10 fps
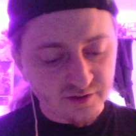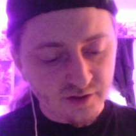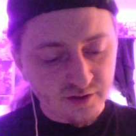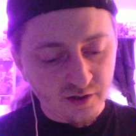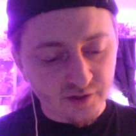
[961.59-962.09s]

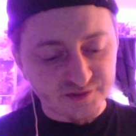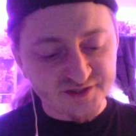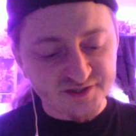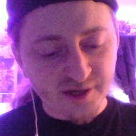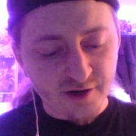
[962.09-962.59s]
on
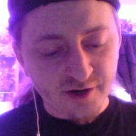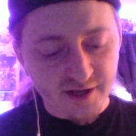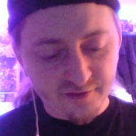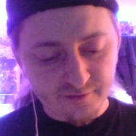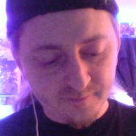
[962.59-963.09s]
Sereneth.
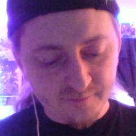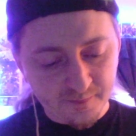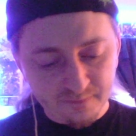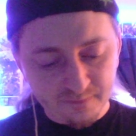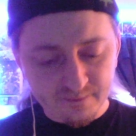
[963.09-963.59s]

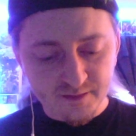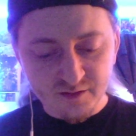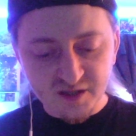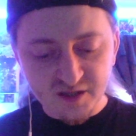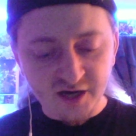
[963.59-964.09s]

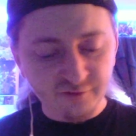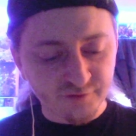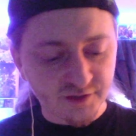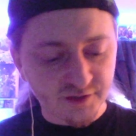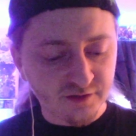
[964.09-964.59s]
Carefully,